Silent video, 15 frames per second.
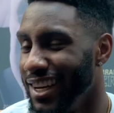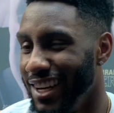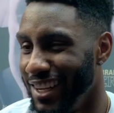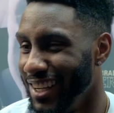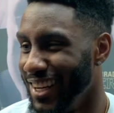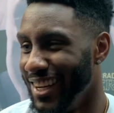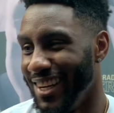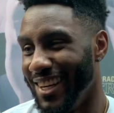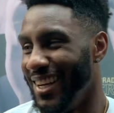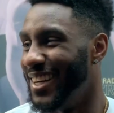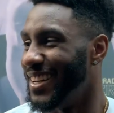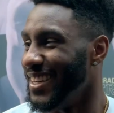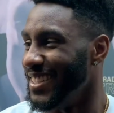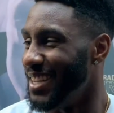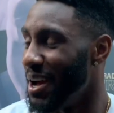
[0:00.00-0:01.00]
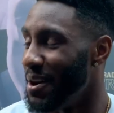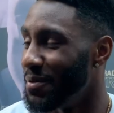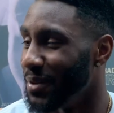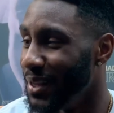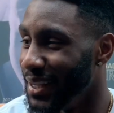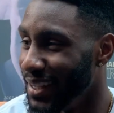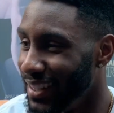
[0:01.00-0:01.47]
Yeah,
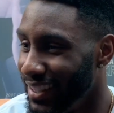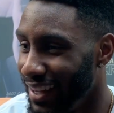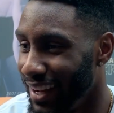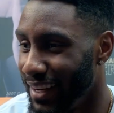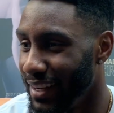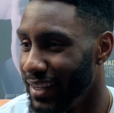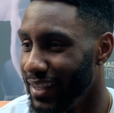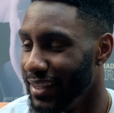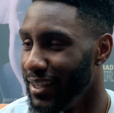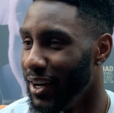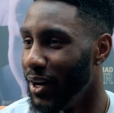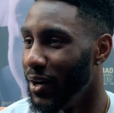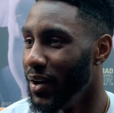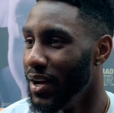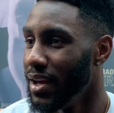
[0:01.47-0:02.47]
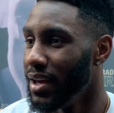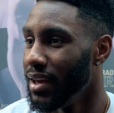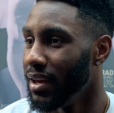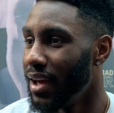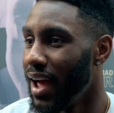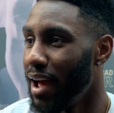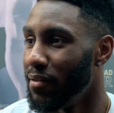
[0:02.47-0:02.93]
definitely. Like,
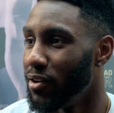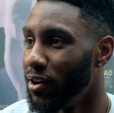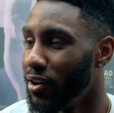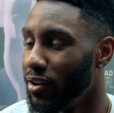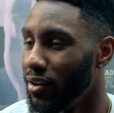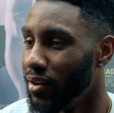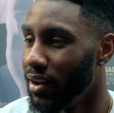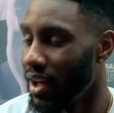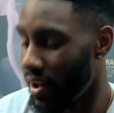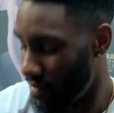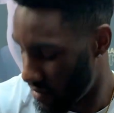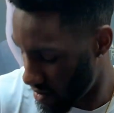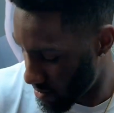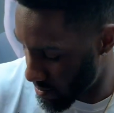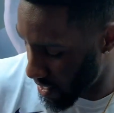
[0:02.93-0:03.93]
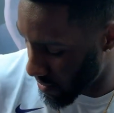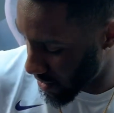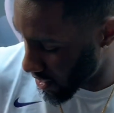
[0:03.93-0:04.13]
having my